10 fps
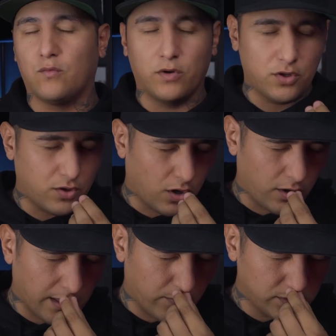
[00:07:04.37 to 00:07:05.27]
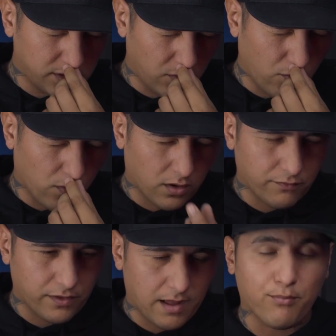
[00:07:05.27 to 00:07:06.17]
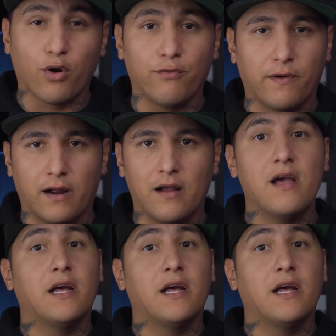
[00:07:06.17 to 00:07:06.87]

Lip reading: What do you call that? What's the word for that? Profile.